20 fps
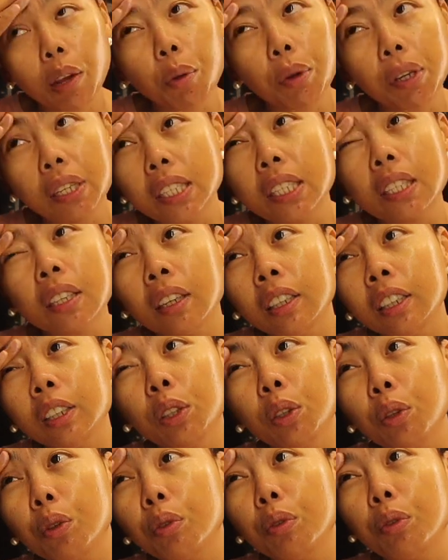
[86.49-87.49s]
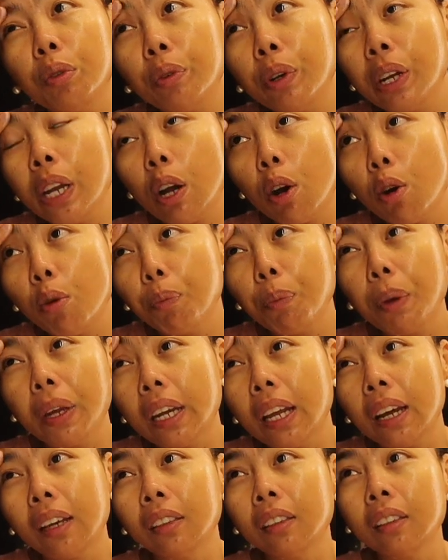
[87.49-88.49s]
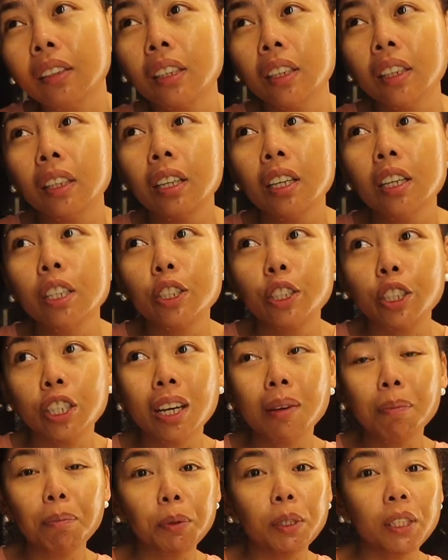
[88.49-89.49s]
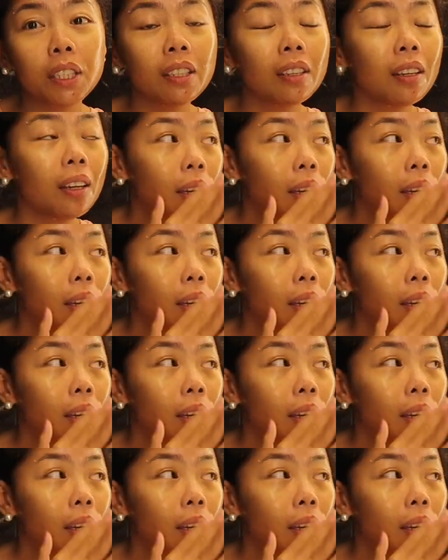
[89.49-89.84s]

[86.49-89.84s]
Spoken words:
they will start to reopen other shops.